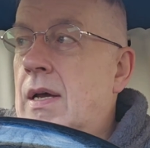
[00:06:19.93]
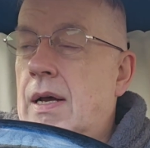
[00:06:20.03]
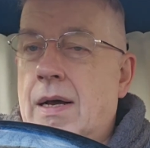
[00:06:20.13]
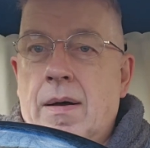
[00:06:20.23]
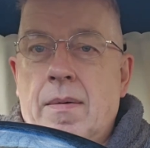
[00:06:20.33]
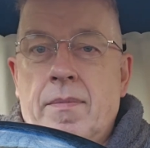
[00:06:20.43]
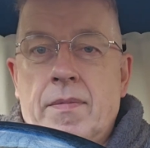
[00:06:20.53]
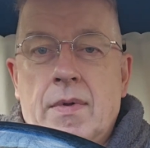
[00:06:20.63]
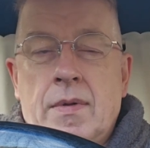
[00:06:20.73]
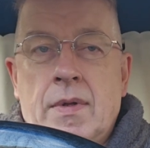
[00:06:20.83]

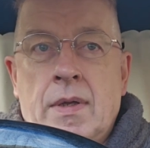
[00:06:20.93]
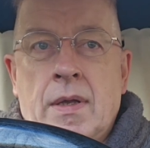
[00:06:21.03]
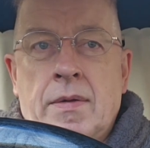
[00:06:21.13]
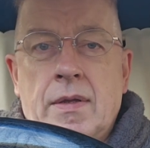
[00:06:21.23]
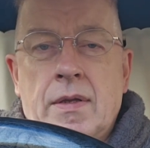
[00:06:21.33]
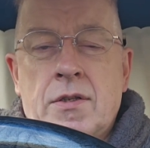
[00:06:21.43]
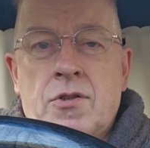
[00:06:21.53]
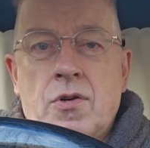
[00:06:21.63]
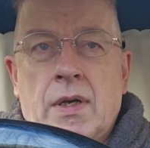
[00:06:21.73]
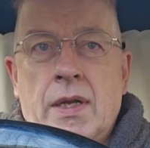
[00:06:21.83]
I think they're
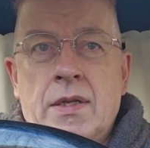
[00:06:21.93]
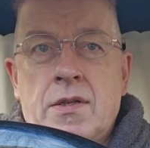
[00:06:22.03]
struggling,